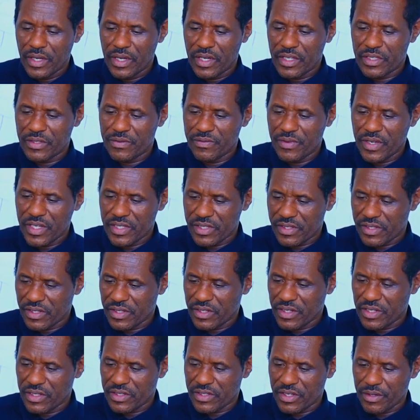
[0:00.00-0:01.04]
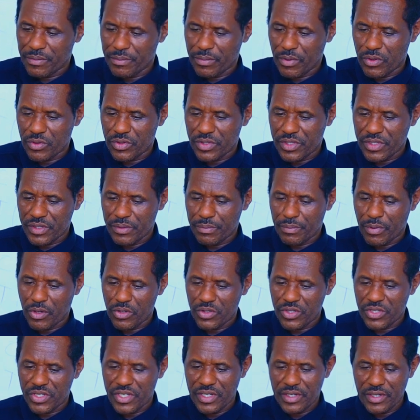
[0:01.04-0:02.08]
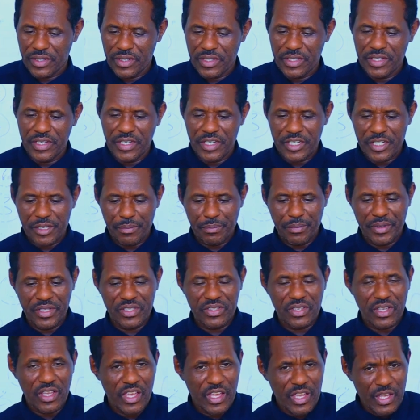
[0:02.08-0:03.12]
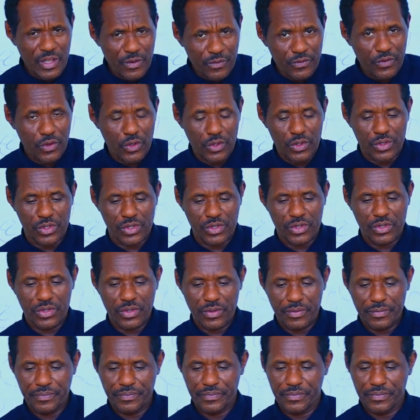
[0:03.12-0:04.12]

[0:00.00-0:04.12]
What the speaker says: It's vested in a position. Leadership is influence.